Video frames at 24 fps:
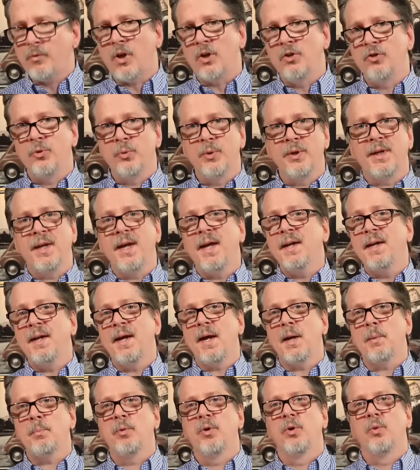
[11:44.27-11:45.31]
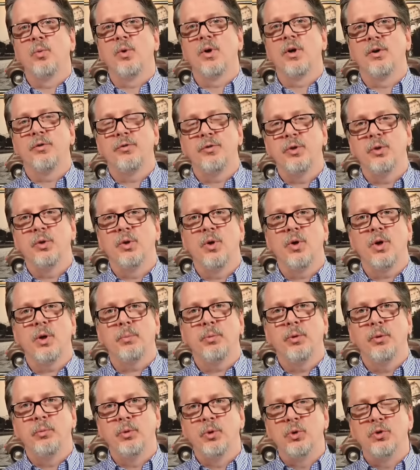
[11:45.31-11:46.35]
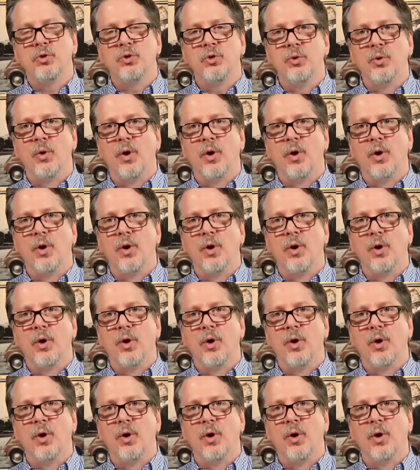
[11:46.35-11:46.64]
So it can happen where if you load up Ubuntu